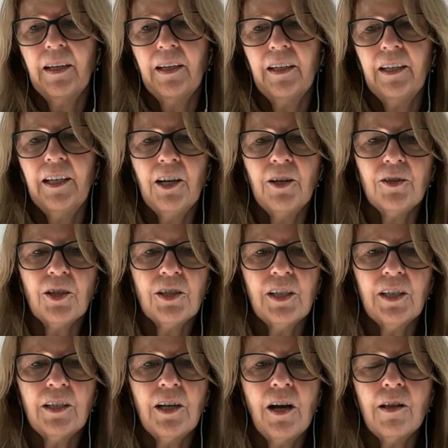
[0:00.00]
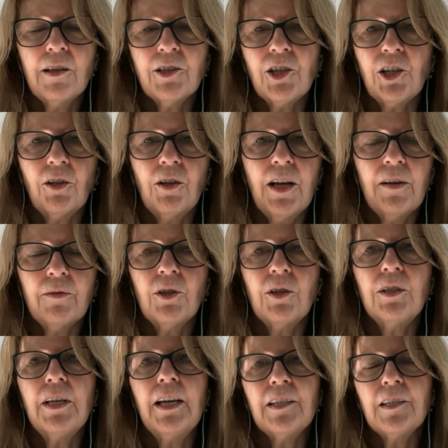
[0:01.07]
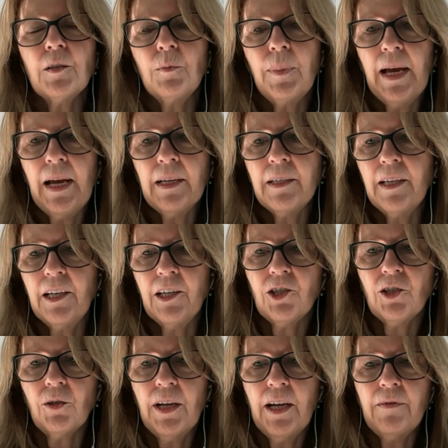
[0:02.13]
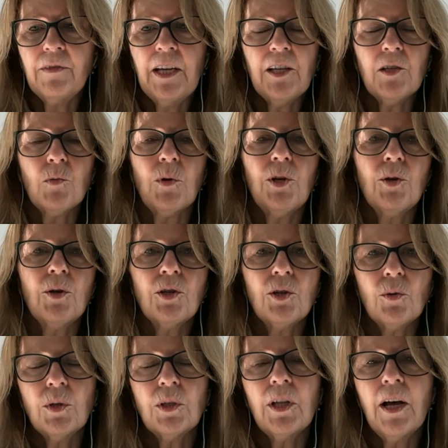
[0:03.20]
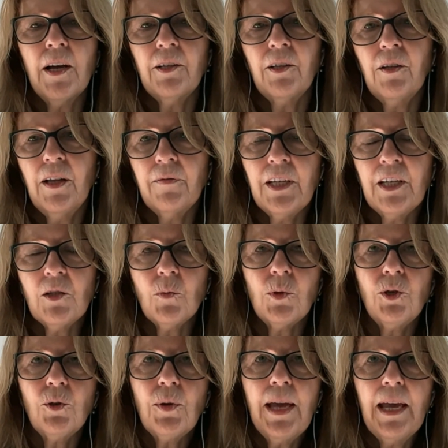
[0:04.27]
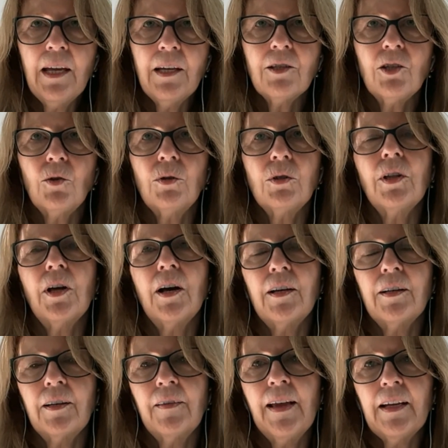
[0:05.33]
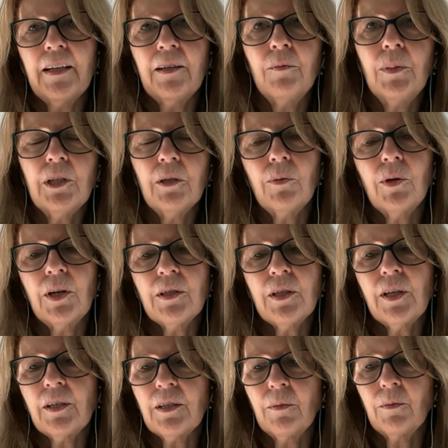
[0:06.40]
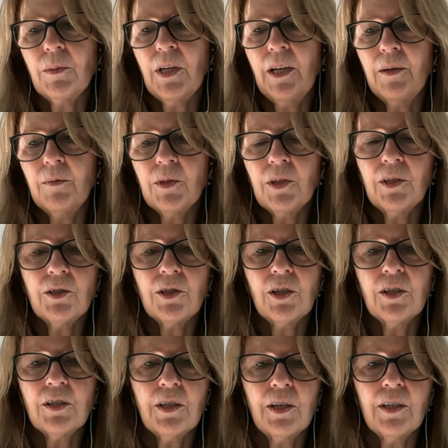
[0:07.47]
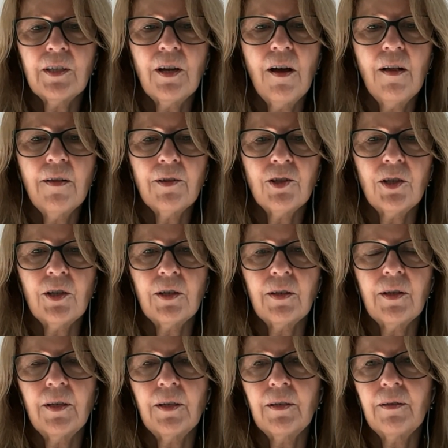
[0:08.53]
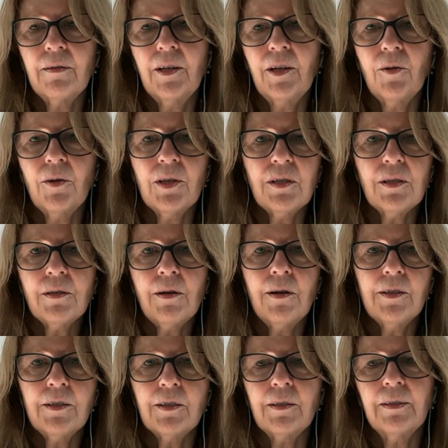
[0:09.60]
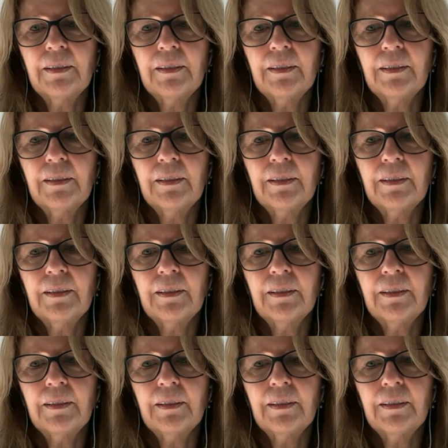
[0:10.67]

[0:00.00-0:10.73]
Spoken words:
Just acknowledging you'll have good days and bad days. You'll have days where you can do a lot, and you'll have days where you can't do a lot. And that can be depressing sometimes. And just acknowledging that, this is hard.